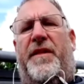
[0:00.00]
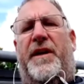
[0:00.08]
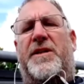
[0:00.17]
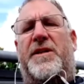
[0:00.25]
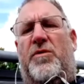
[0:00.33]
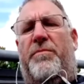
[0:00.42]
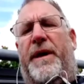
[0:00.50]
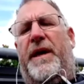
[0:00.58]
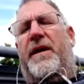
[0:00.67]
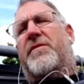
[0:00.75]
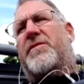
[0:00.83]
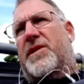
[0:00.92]
things will
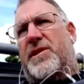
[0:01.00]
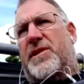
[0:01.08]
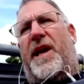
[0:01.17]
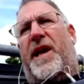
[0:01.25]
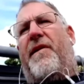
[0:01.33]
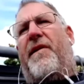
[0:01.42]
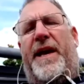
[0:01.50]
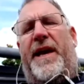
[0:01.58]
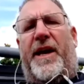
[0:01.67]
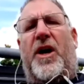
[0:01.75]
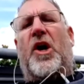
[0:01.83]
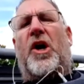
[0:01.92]
be just
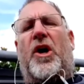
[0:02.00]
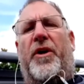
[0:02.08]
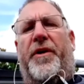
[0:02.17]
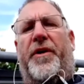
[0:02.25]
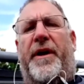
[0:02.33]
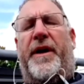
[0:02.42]
carrying on.